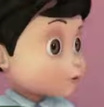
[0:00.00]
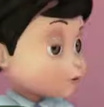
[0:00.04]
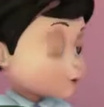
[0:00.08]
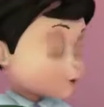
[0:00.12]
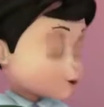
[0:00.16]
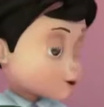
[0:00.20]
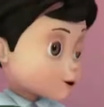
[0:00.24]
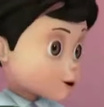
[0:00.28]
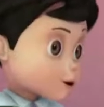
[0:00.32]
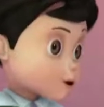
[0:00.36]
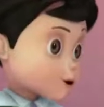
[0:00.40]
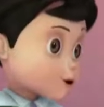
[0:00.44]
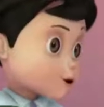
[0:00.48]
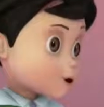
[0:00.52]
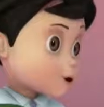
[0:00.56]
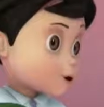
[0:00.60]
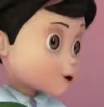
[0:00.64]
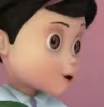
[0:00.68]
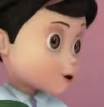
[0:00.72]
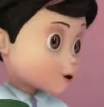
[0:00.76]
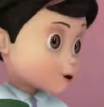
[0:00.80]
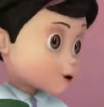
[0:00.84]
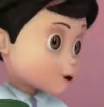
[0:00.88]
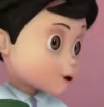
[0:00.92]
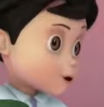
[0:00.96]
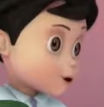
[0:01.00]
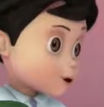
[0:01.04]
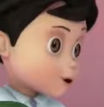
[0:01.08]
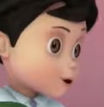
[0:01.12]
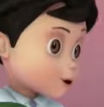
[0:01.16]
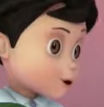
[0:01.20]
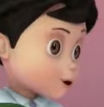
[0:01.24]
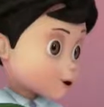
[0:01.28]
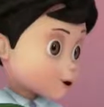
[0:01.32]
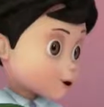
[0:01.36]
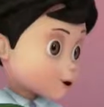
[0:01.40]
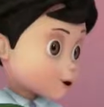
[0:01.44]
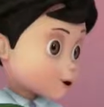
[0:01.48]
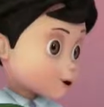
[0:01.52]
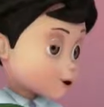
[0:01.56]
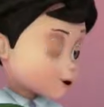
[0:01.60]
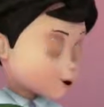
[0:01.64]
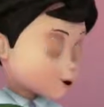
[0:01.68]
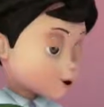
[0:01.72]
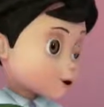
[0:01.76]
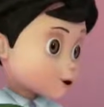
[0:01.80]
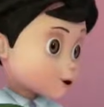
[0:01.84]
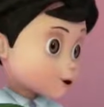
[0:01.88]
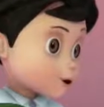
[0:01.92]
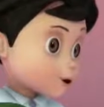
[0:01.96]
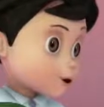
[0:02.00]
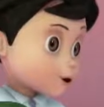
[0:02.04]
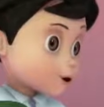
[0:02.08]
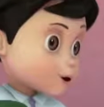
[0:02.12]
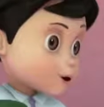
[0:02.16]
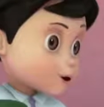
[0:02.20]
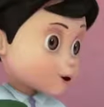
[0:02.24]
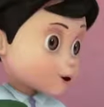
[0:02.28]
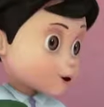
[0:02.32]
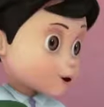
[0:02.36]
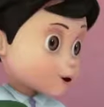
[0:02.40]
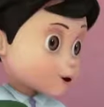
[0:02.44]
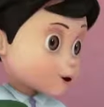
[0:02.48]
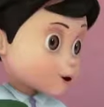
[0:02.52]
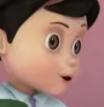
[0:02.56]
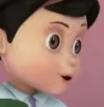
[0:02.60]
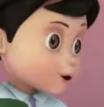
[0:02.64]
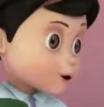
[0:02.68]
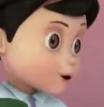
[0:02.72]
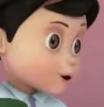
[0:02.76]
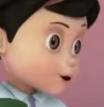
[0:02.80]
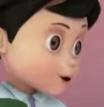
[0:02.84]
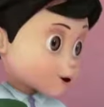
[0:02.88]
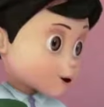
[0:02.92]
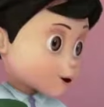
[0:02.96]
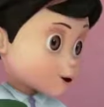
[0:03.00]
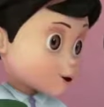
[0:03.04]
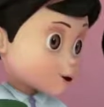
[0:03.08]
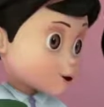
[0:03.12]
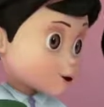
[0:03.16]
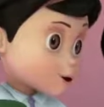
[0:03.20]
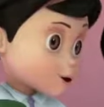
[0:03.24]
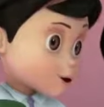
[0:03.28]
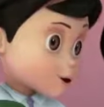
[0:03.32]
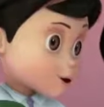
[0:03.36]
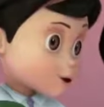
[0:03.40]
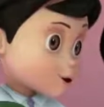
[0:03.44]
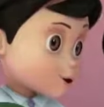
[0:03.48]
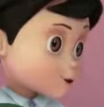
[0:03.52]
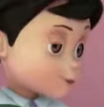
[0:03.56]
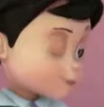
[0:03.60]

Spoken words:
[no speech]